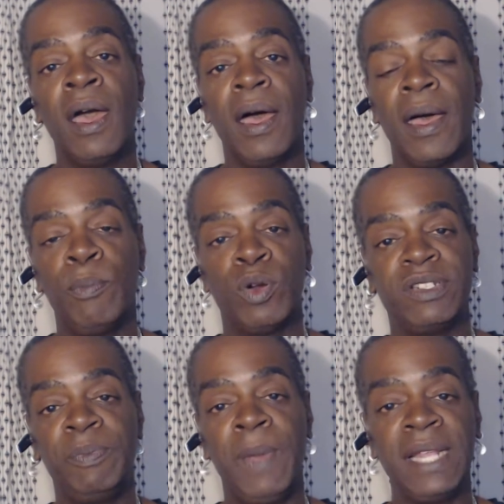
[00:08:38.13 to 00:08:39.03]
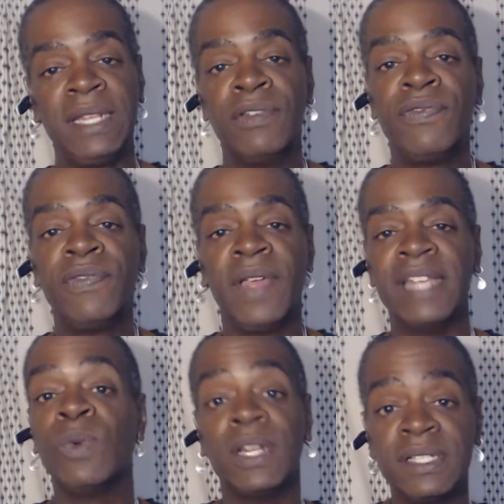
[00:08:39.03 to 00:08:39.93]
perspective as
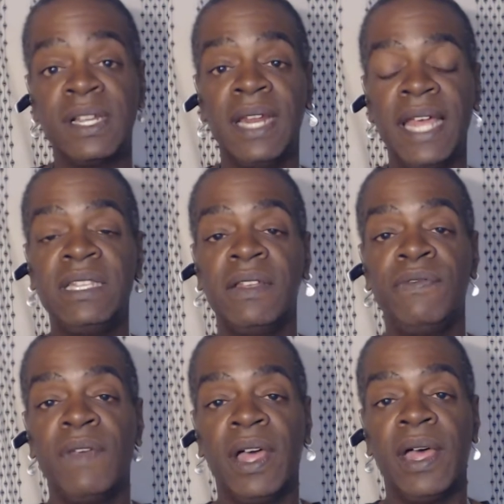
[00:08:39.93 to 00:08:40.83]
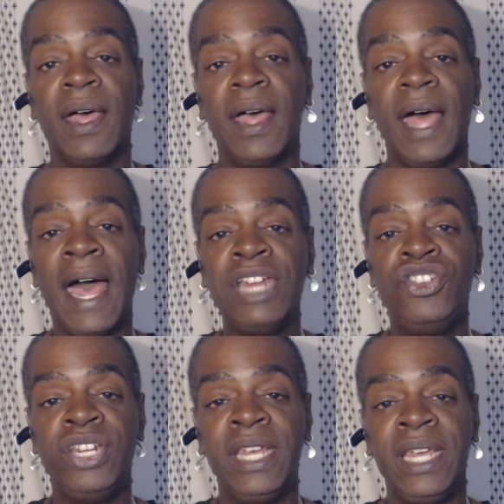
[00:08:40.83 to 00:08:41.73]
well as collective
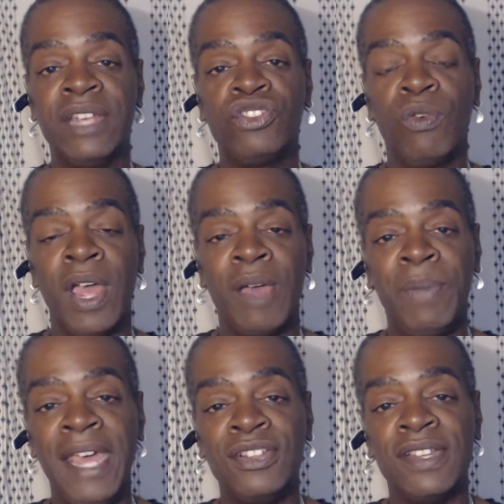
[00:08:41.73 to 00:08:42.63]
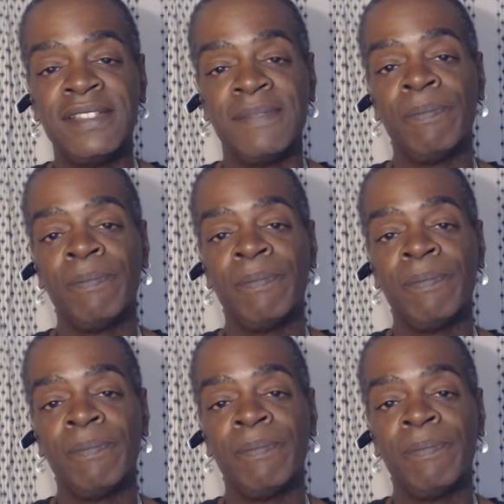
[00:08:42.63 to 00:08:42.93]
IG, Instagram pages,